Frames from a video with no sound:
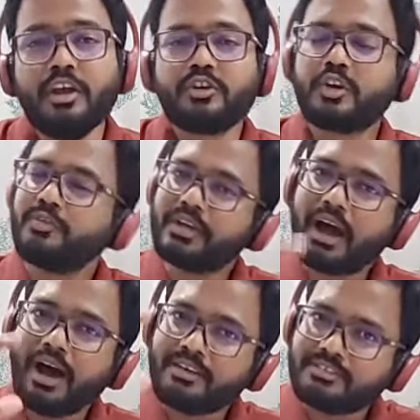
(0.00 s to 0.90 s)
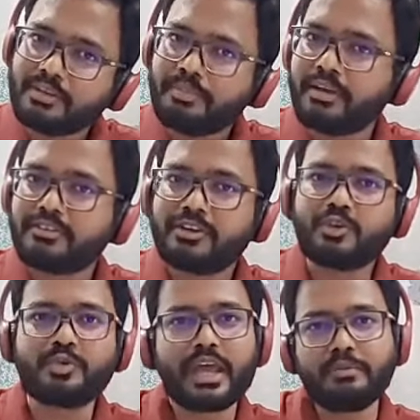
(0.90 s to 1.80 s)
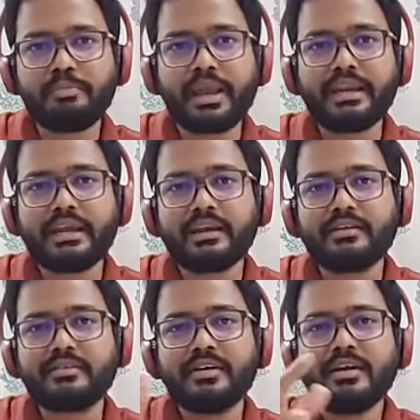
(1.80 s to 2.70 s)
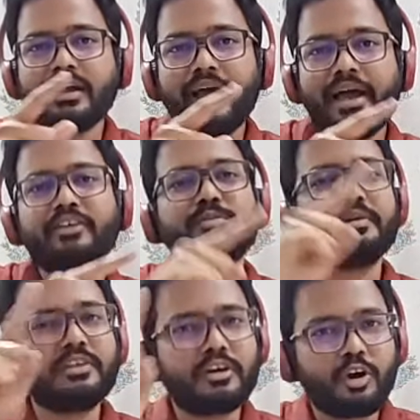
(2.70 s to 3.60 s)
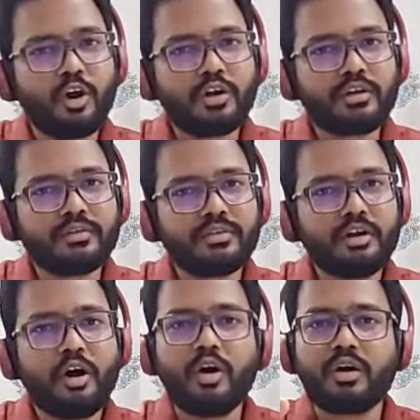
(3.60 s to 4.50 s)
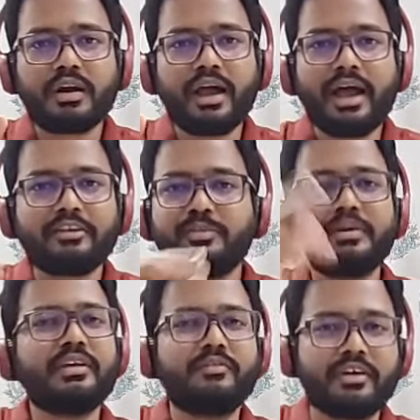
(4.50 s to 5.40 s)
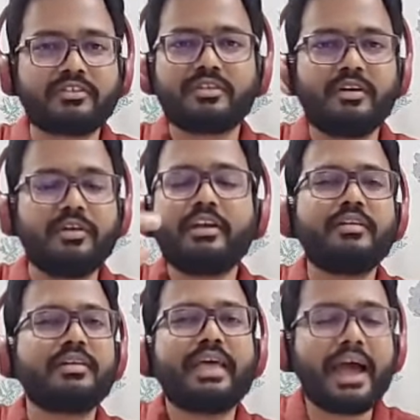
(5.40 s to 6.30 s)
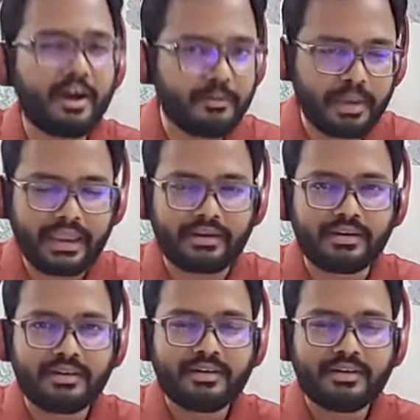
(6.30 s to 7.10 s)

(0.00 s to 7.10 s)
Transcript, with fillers: Should we ask the patient to take painkillers as per the clock or as per the wish whenever they have pain?